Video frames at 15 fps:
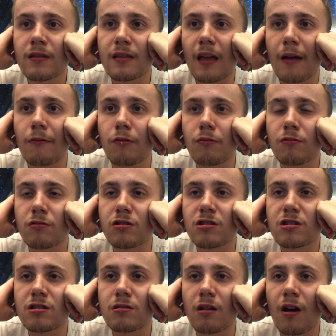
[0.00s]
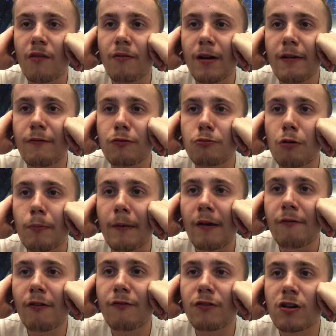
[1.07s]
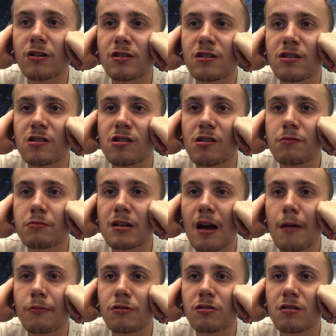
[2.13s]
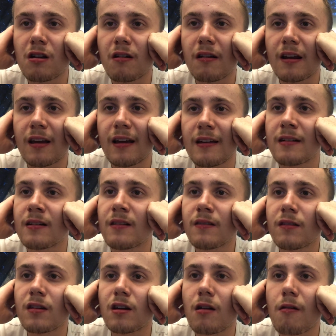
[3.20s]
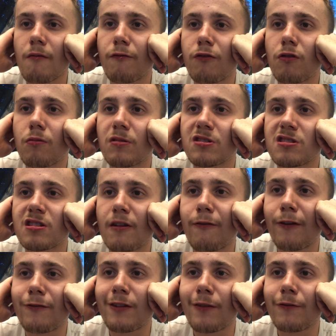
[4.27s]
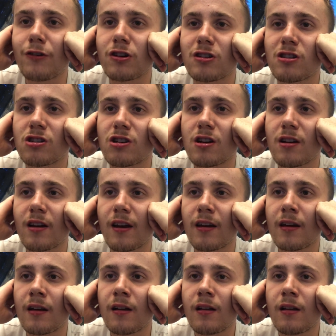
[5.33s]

Arriva will be revising the timetable slightly going forward to the 15:30 journey